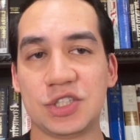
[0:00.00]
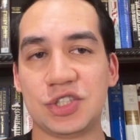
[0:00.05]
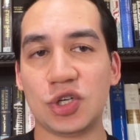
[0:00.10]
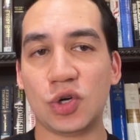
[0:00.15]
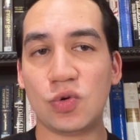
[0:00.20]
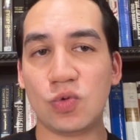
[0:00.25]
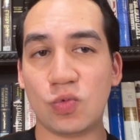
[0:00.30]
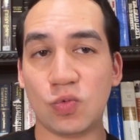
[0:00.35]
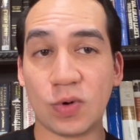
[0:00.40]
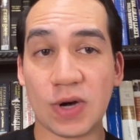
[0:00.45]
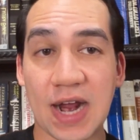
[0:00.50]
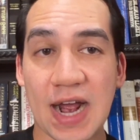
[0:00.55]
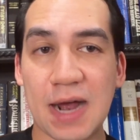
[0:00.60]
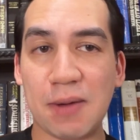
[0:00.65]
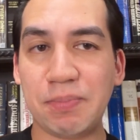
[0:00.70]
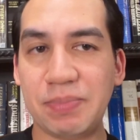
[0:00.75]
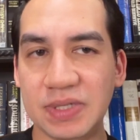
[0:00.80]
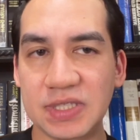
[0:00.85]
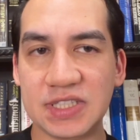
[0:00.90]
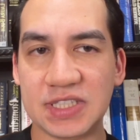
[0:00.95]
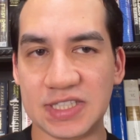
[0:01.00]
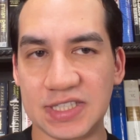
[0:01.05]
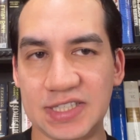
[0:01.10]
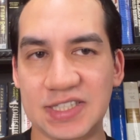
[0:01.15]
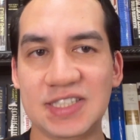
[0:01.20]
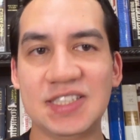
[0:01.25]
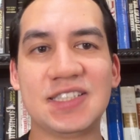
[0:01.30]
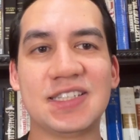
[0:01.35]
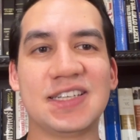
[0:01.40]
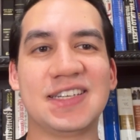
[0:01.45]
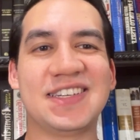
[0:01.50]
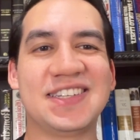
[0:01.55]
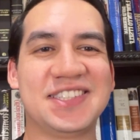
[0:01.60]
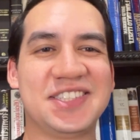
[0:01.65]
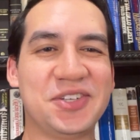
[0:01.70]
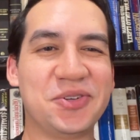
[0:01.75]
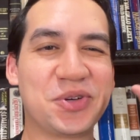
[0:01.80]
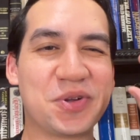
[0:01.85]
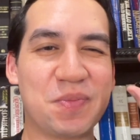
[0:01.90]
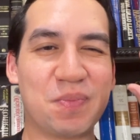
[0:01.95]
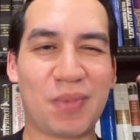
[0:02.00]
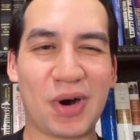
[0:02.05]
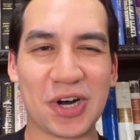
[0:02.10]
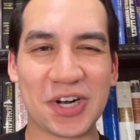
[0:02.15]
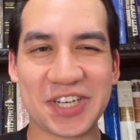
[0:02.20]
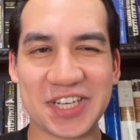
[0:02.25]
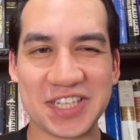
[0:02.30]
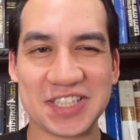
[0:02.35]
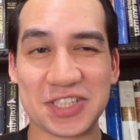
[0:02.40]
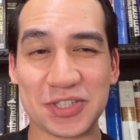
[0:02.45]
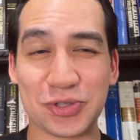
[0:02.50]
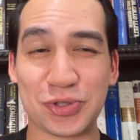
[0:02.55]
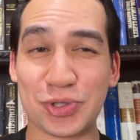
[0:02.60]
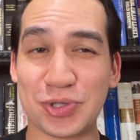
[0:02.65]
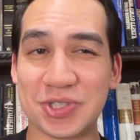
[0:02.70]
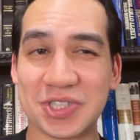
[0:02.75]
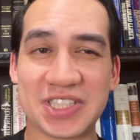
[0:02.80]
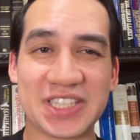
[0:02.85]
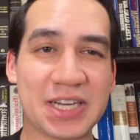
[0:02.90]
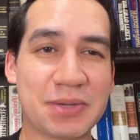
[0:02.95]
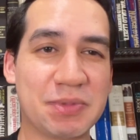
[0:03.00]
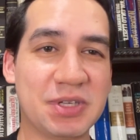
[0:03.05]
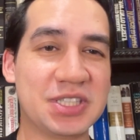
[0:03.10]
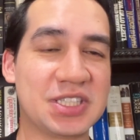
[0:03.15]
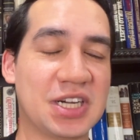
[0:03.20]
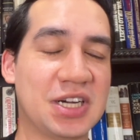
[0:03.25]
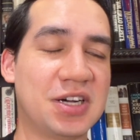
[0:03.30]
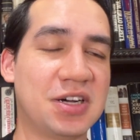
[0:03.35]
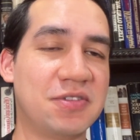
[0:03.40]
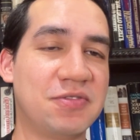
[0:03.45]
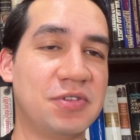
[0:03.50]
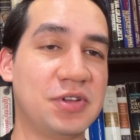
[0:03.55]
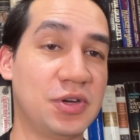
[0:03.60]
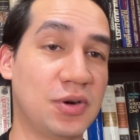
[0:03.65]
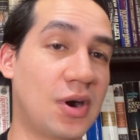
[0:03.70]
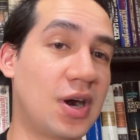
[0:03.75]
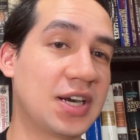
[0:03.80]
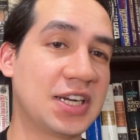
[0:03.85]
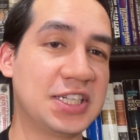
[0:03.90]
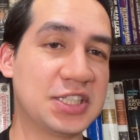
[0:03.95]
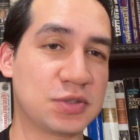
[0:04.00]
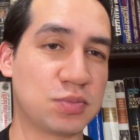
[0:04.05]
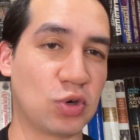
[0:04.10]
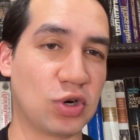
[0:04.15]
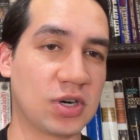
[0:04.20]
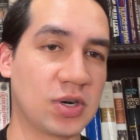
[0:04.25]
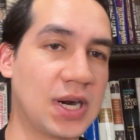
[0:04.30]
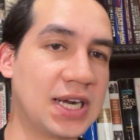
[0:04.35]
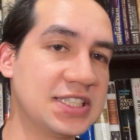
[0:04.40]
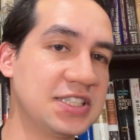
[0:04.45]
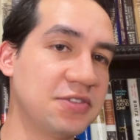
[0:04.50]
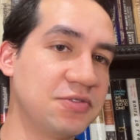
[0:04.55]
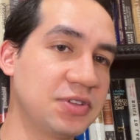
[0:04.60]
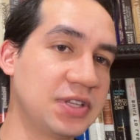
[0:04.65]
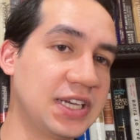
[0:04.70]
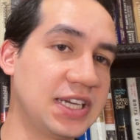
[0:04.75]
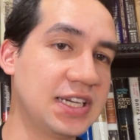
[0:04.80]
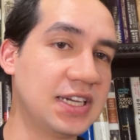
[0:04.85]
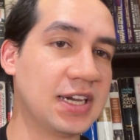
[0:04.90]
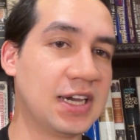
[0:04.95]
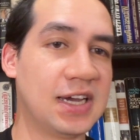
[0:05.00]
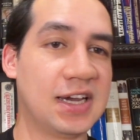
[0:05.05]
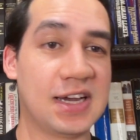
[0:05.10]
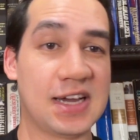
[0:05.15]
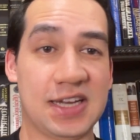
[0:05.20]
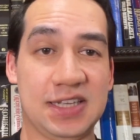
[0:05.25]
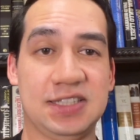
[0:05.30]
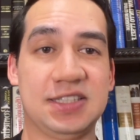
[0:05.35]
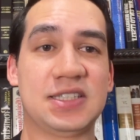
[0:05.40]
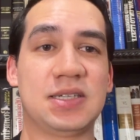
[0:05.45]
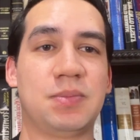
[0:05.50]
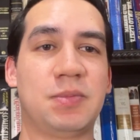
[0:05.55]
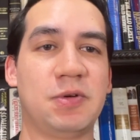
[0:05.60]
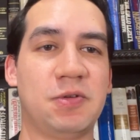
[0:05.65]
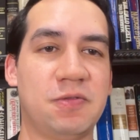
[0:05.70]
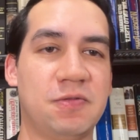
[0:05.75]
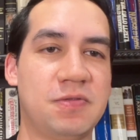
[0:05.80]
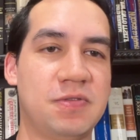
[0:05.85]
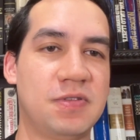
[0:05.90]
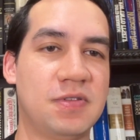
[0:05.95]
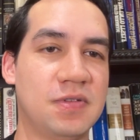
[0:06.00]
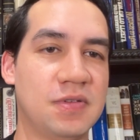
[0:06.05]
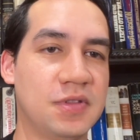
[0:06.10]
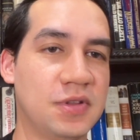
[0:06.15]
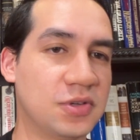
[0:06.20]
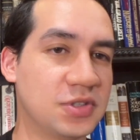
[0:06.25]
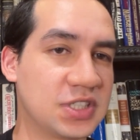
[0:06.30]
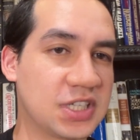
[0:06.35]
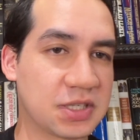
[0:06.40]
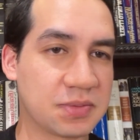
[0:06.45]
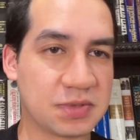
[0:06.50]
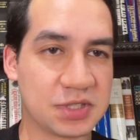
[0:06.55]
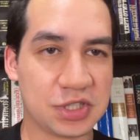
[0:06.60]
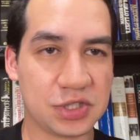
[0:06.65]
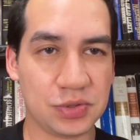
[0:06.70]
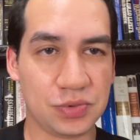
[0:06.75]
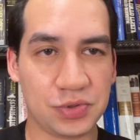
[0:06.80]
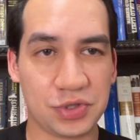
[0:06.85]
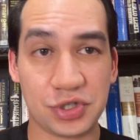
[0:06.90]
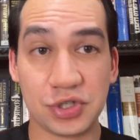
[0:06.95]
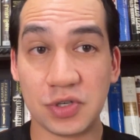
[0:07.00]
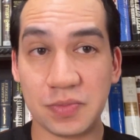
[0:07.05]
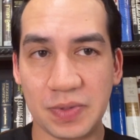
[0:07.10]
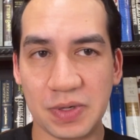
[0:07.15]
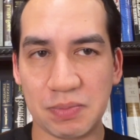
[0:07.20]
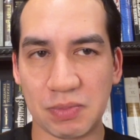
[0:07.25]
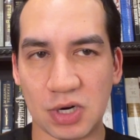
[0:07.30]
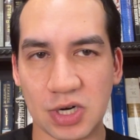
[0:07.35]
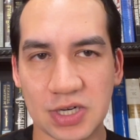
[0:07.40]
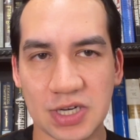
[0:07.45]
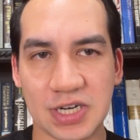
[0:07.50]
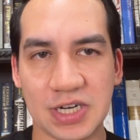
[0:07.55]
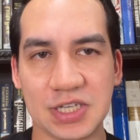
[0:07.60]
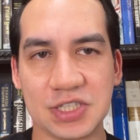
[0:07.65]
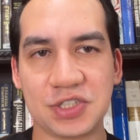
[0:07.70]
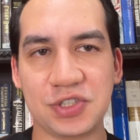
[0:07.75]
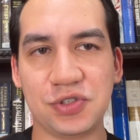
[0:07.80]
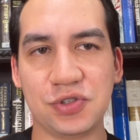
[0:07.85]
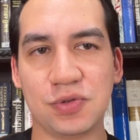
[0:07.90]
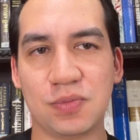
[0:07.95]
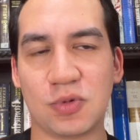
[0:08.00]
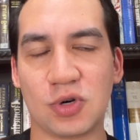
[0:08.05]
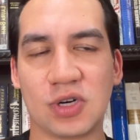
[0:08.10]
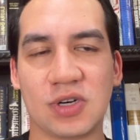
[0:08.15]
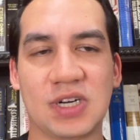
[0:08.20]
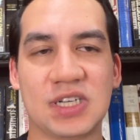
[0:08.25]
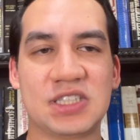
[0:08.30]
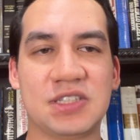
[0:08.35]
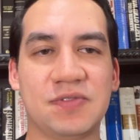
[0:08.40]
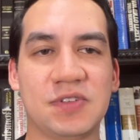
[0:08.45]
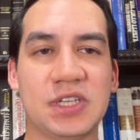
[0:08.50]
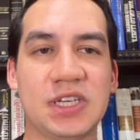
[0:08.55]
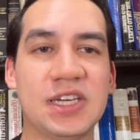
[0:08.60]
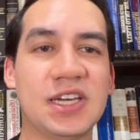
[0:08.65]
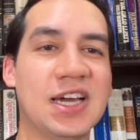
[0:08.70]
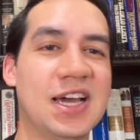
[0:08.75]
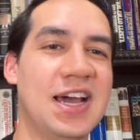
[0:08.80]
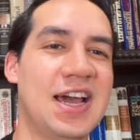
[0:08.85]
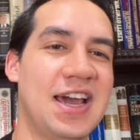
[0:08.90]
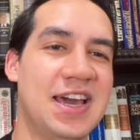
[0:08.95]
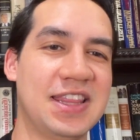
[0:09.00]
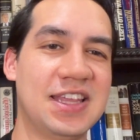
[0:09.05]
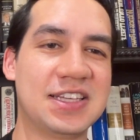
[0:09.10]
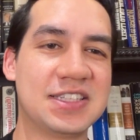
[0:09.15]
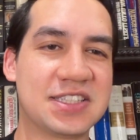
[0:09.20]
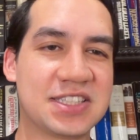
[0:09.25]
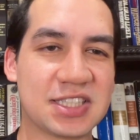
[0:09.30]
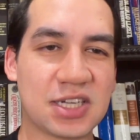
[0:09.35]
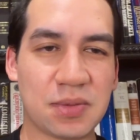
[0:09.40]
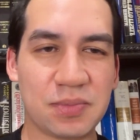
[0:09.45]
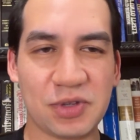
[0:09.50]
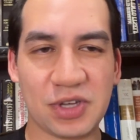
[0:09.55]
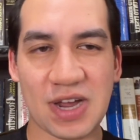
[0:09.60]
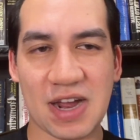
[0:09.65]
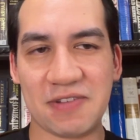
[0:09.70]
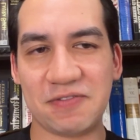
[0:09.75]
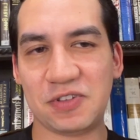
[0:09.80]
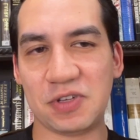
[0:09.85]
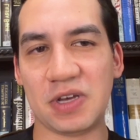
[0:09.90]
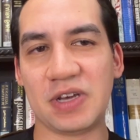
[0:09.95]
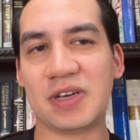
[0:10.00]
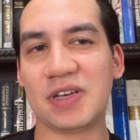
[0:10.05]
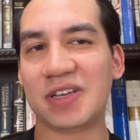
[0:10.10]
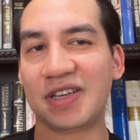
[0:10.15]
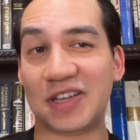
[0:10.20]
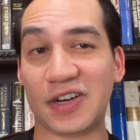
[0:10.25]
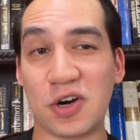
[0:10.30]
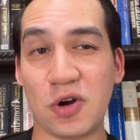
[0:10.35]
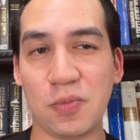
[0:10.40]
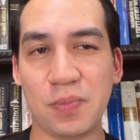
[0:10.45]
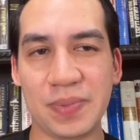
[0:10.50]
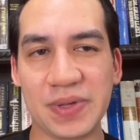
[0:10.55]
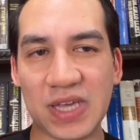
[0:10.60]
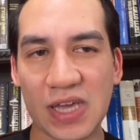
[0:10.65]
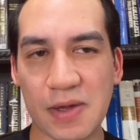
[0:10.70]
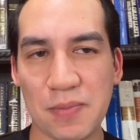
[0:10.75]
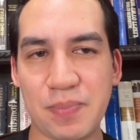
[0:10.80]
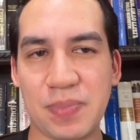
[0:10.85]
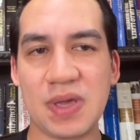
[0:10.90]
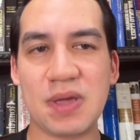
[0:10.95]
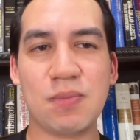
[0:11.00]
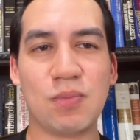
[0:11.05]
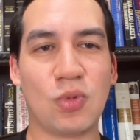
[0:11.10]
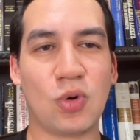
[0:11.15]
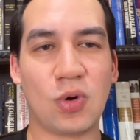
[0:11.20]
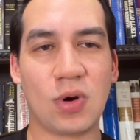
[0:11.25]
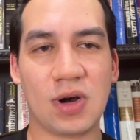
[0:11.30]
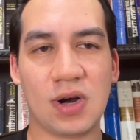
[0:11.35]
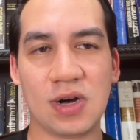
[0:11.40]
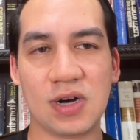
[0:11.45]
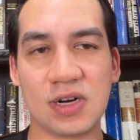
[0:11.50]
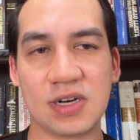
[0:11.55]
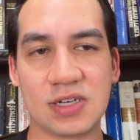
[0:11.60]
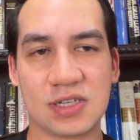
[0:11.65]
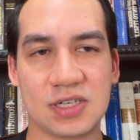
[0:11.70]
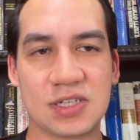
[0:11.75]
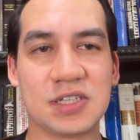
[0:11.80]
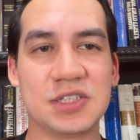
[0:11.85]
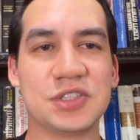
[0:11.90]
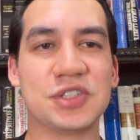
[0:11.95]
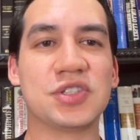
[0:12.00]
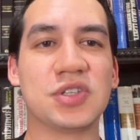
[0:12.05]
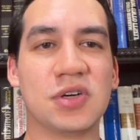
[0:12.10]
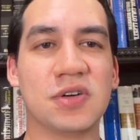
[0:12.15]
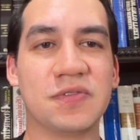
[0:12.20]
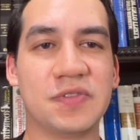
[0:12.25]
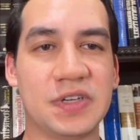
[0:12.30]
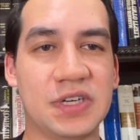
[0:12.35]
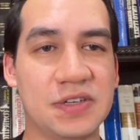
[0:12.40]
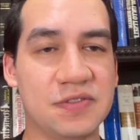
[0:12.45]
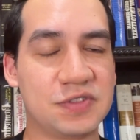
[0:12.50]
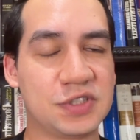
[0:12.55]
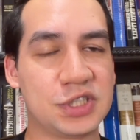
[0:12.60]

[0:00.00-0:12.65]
So what happens is you can market to certain segments of your audience more aggressively, and some of those segments you should be marketing to more aggressively, and then some you have to be a bit more conservative.